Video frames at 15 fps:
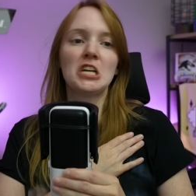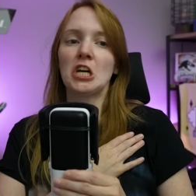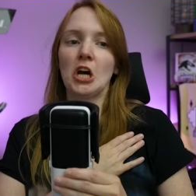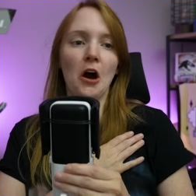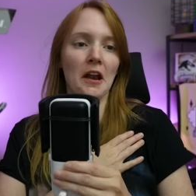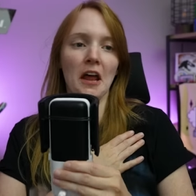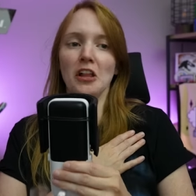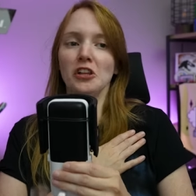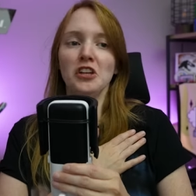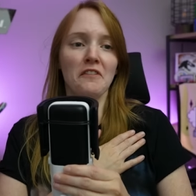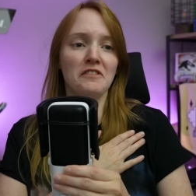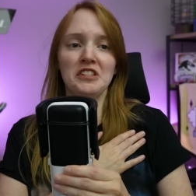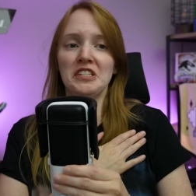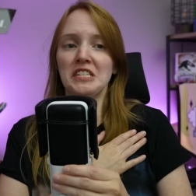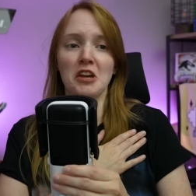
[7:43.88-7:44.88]
God, I
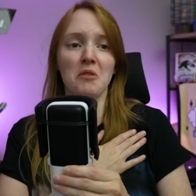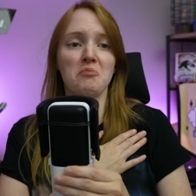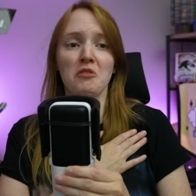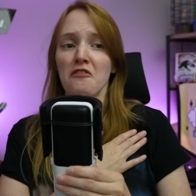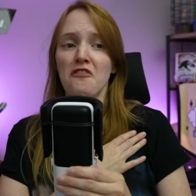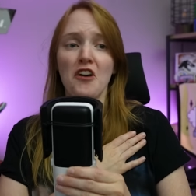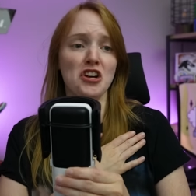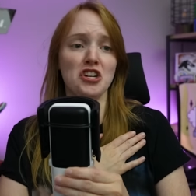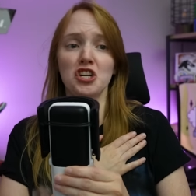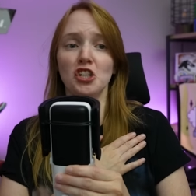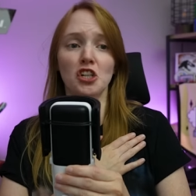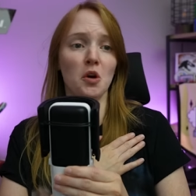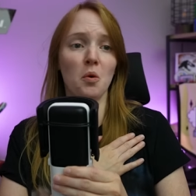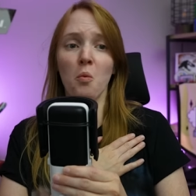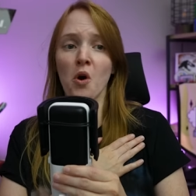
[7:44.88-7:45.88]
love to see a
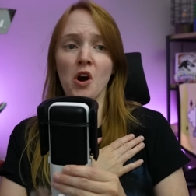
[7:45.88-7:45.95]
professional at